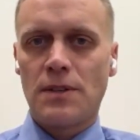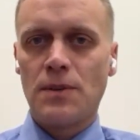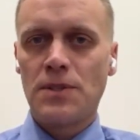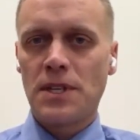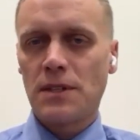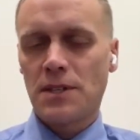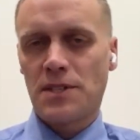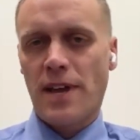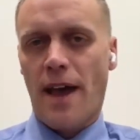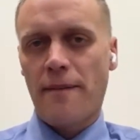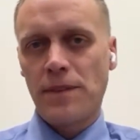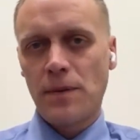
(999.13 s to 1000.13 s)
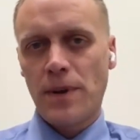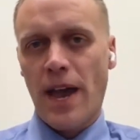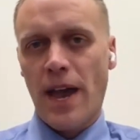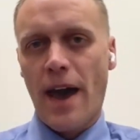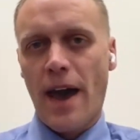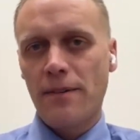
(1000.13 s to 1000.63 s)
using the staff that
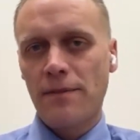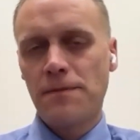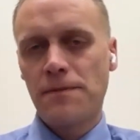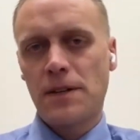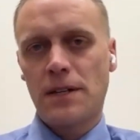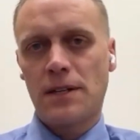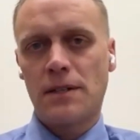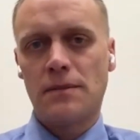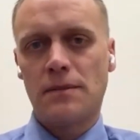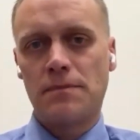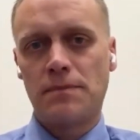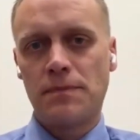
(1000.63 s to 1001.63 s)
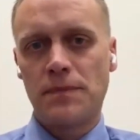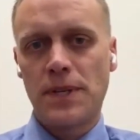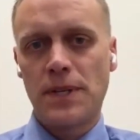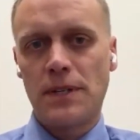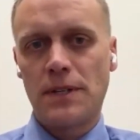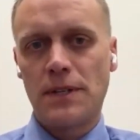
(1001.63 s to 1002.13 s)
we have
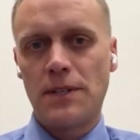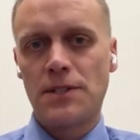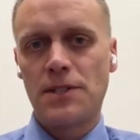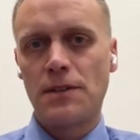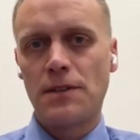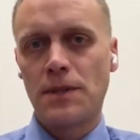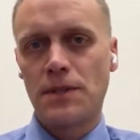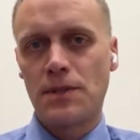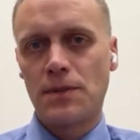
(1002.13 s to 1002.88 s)
and continuing